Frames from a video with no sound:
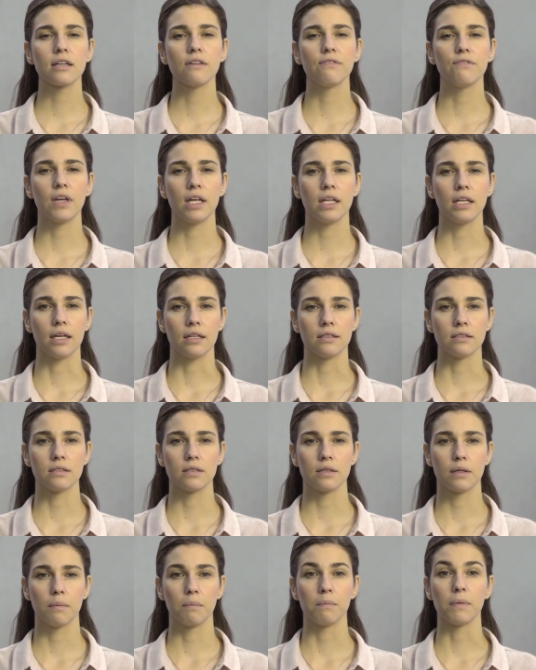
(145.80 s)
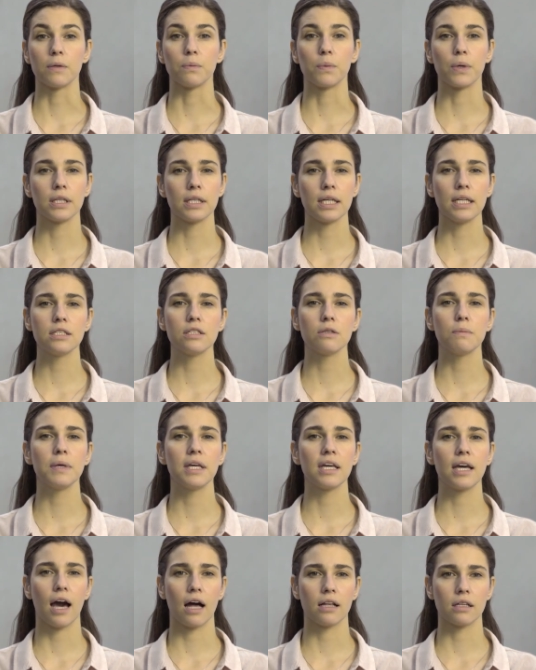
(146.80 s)
convenient, but will need to
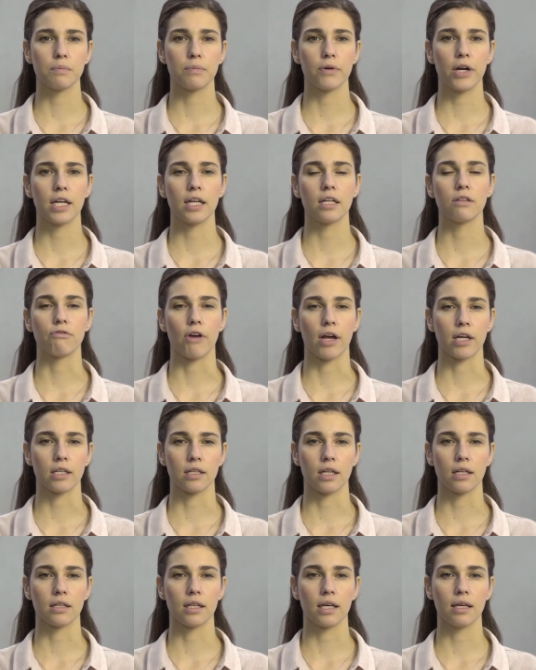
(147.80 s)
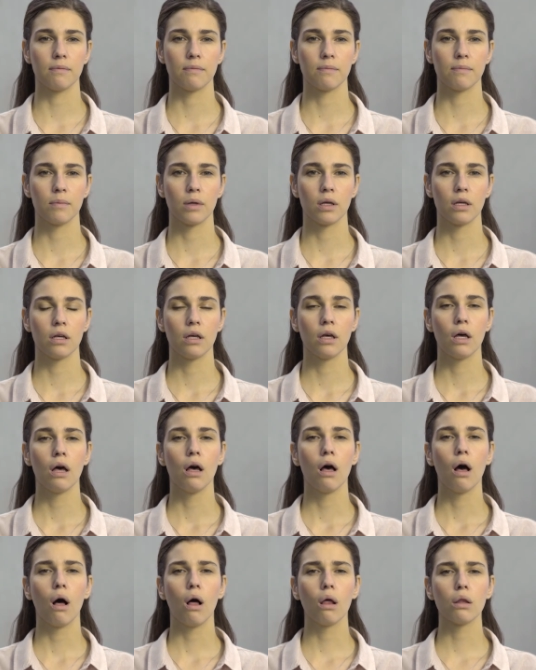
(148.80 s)
be calibrated regularly.
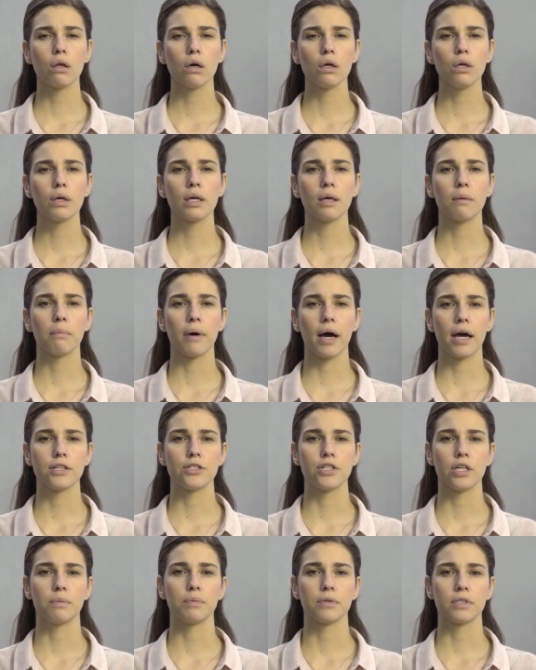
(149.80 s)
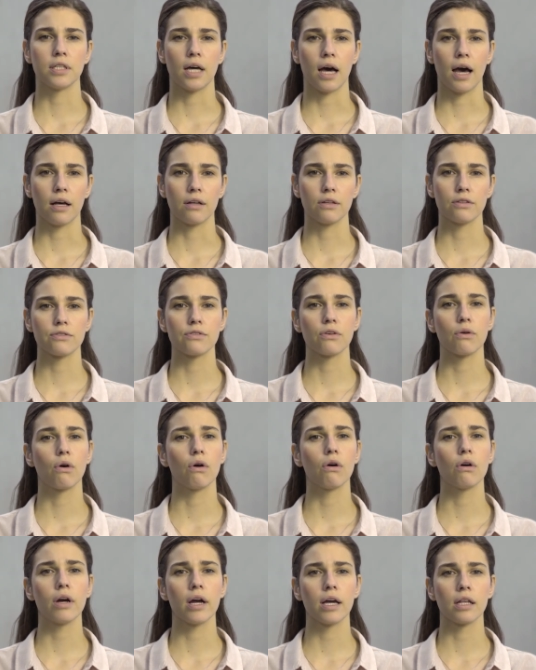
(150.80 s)
Although you can buy cheaper dials
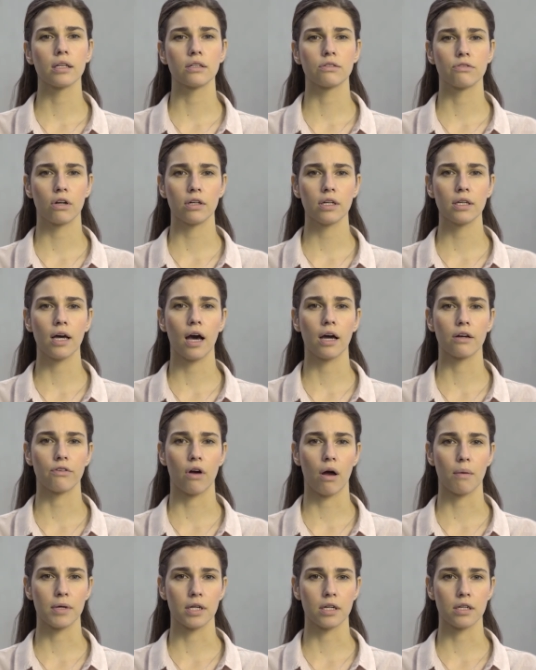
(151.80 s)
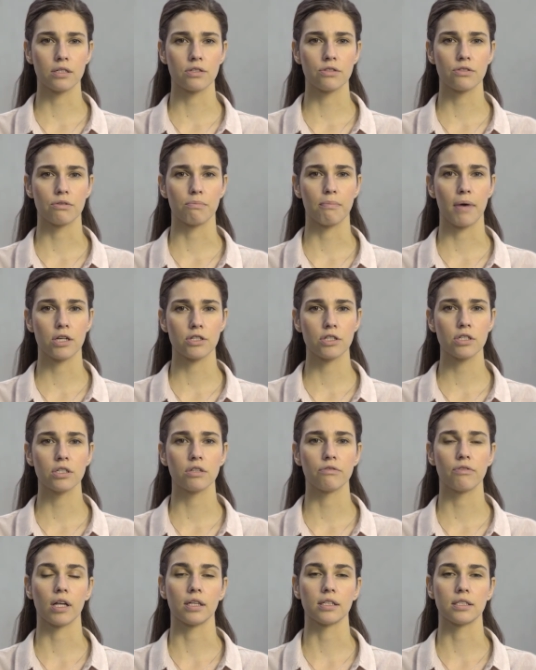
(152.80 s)
or electronic hygrometers to measure
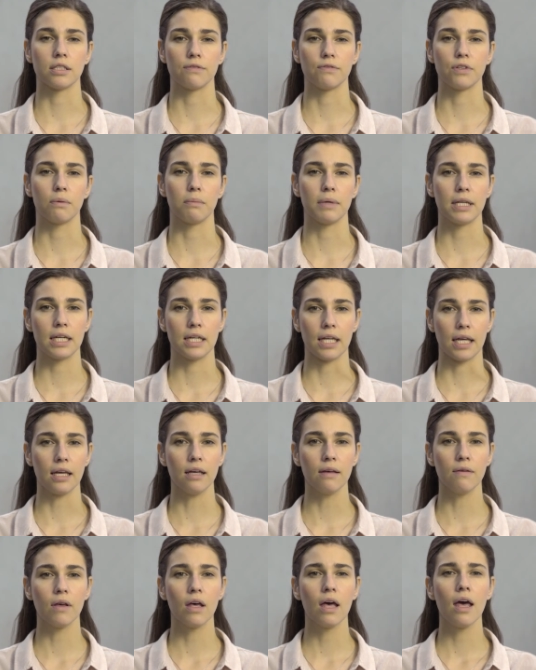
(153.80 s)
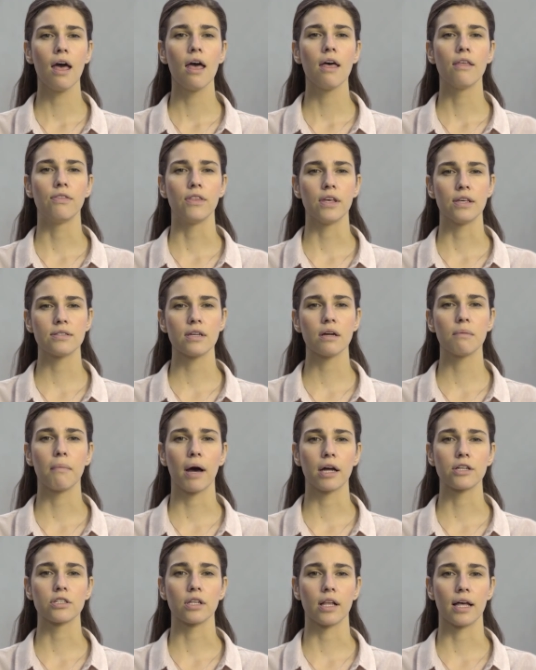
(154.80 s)
the relative humidity, these are
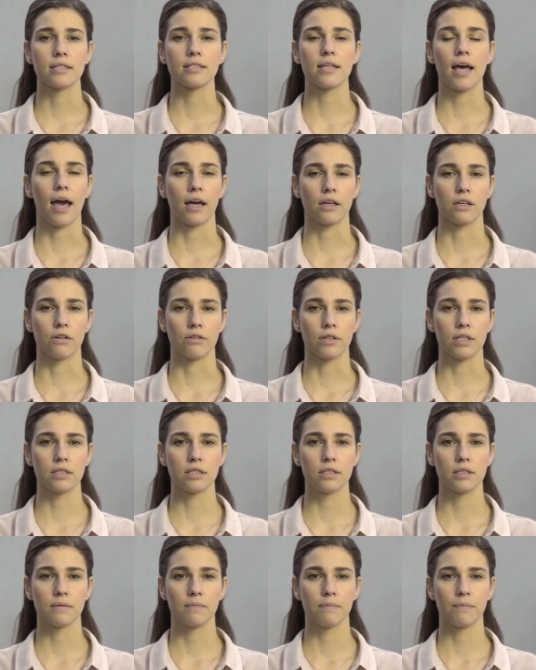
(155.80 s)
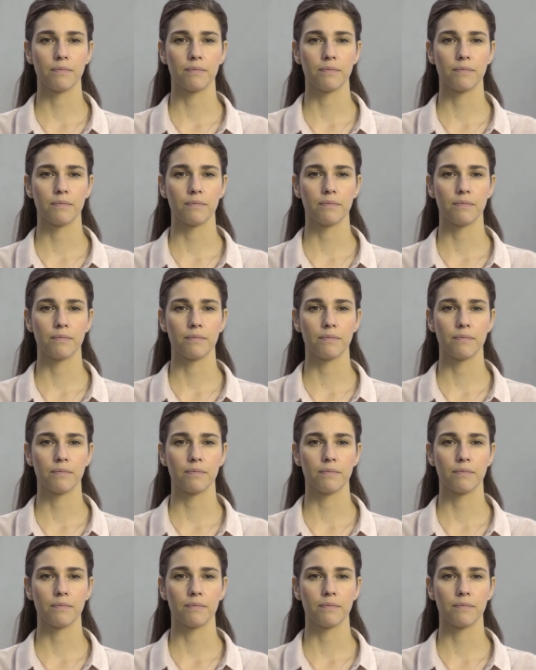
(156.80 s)
much less accurate.